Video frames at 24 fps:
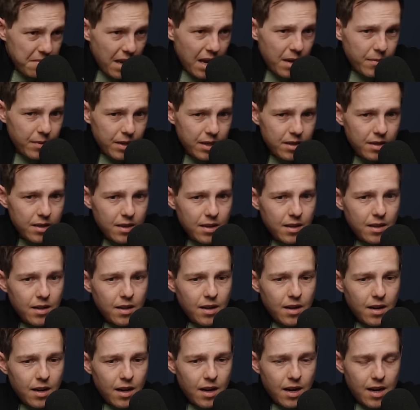maybe,
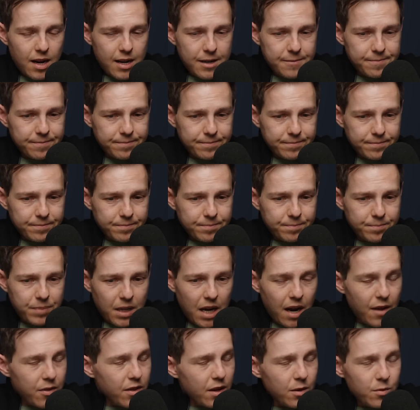um,
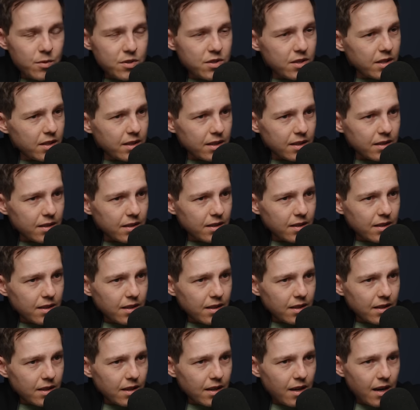but I thought it was silly.
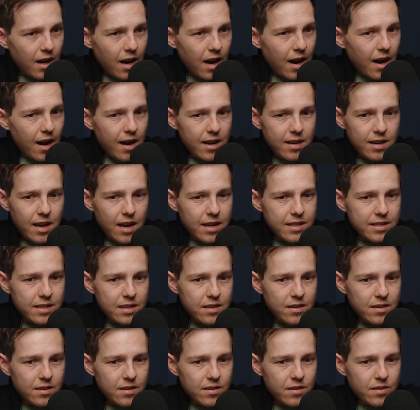I I
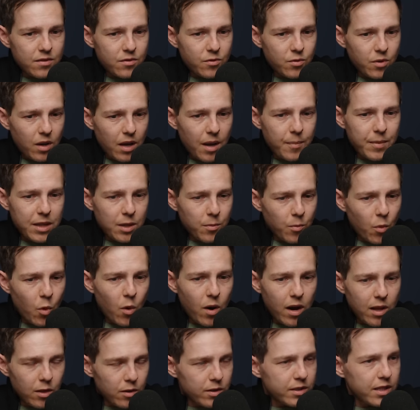didn't. Tr- I mean, the
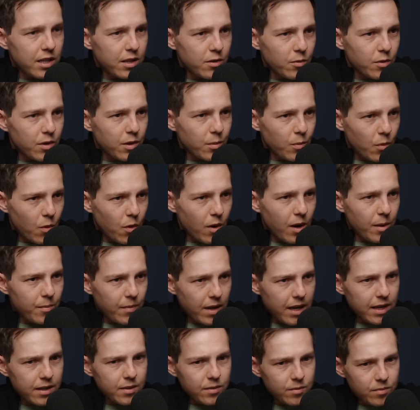more I looked into it, the more I'm
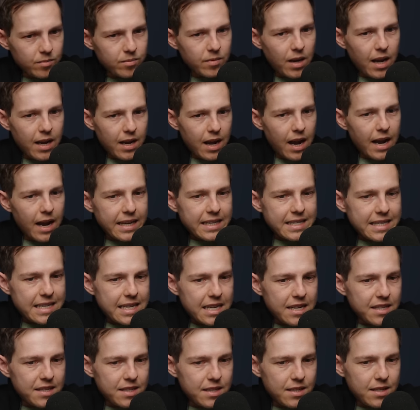like, I, could
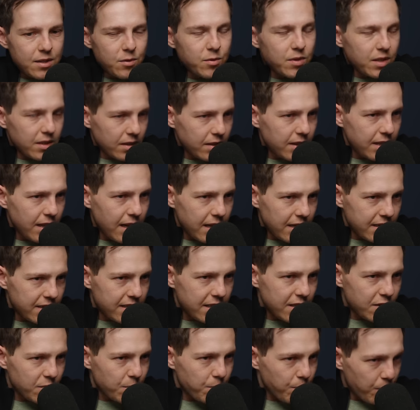see its utility. I could
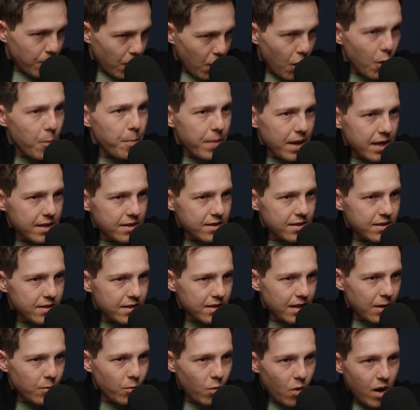see its
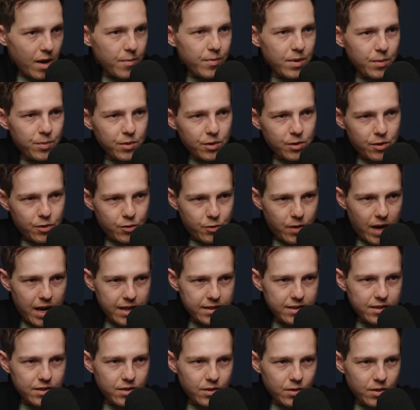purpose and why people are
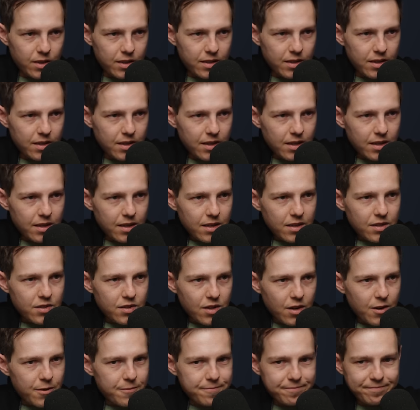attracted to it.
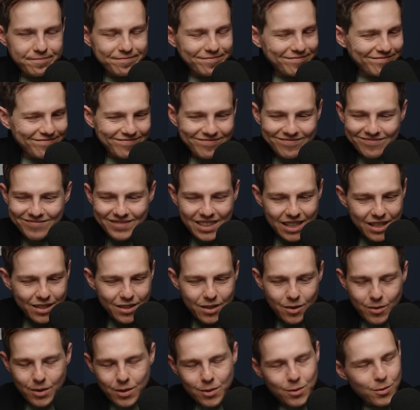So I could
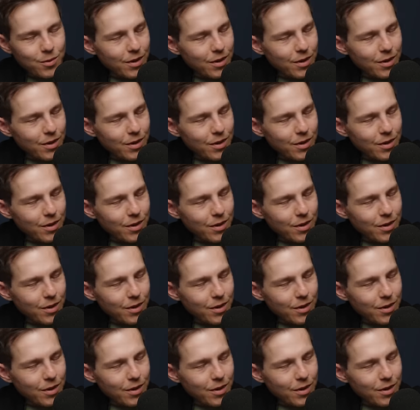go either